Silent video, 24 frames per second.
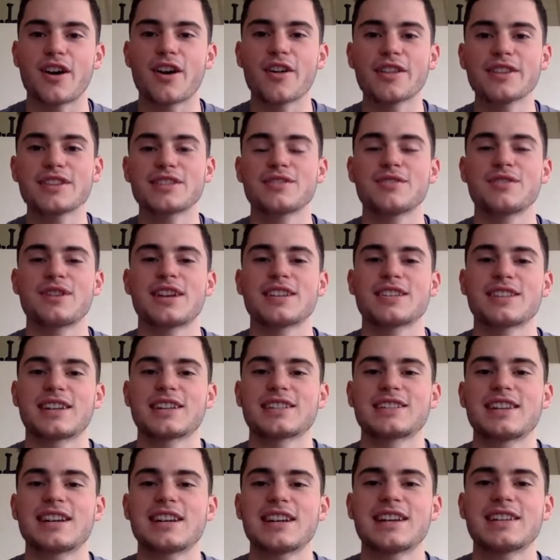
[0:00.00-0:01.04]
all these
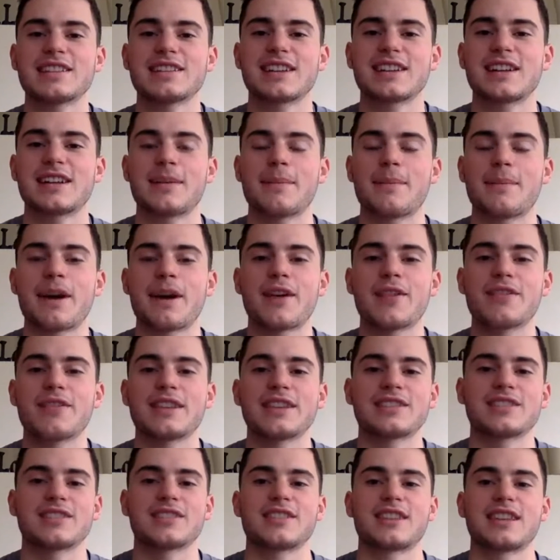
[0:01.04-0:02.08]
Q&As, like it's not
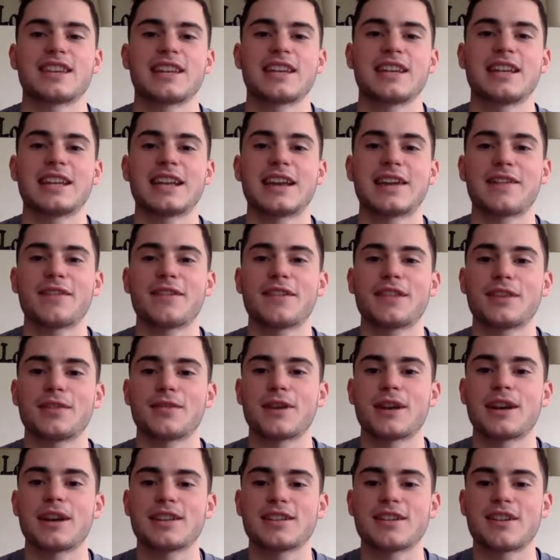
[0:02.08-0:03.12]
about necessarily like getting
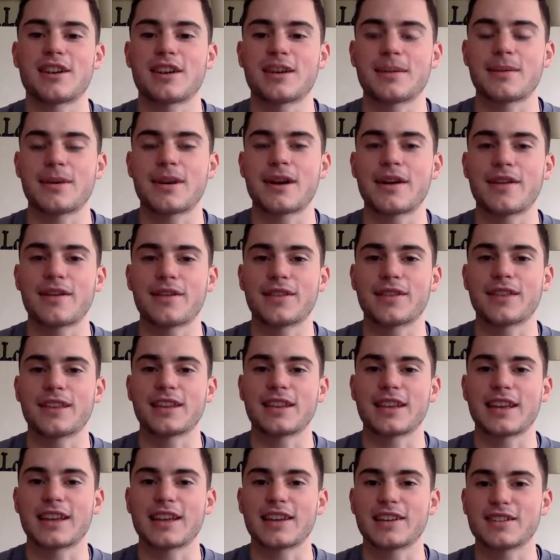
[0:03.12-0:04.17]
everything right and talking about
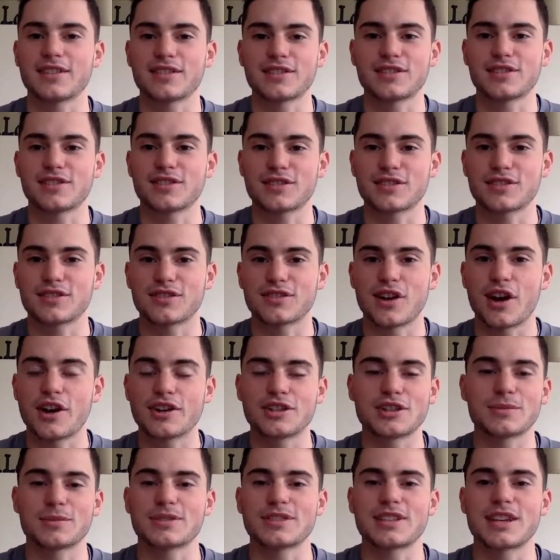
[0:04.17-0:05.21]
everything like
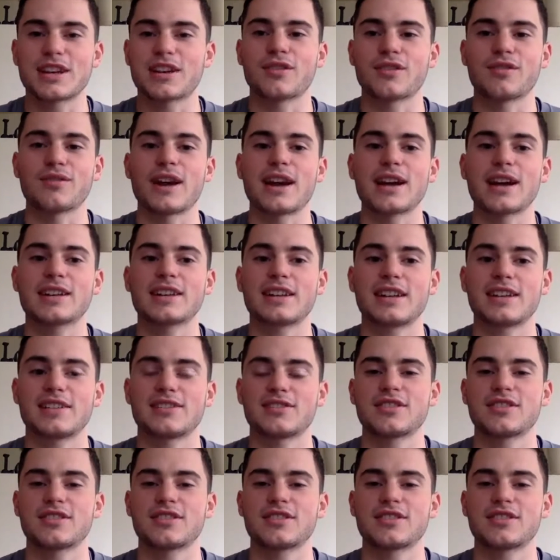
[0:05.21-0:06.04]
100% correct.